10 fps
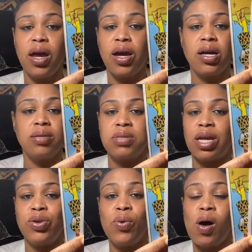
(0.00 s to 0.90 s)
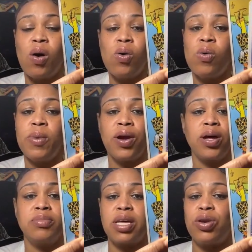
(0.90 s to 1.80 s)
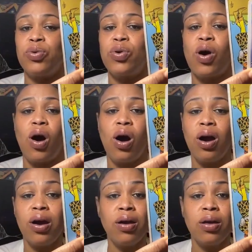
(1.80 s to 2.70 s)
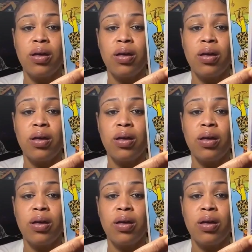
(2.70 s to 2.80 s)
Here comes that new home. Here comes that new car.